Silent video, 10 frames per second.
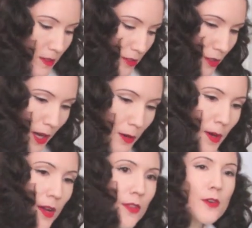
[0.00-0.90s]
So I
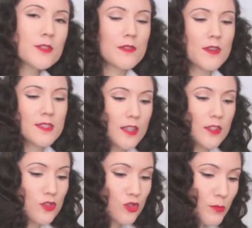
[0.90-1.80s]
wear those if it's like
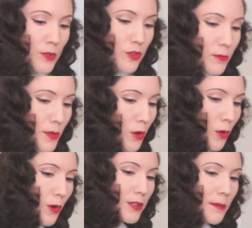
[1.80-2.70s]
super
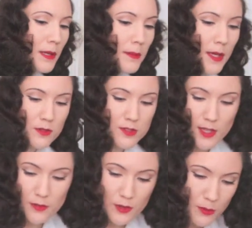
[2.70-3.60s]
cold and I'm gonna be
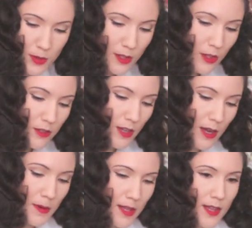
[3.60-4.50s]
outside for a really long
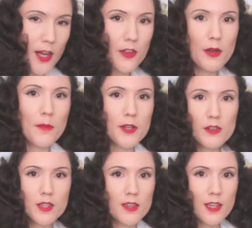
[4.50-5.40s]
time. I layer them
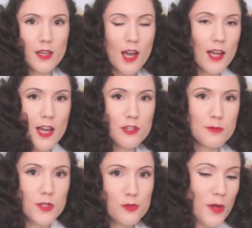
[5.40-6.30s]
underneath like
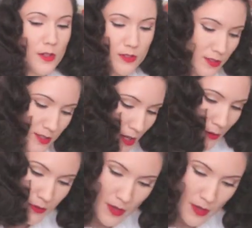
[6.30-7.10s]
cashmere sweaters and stuff.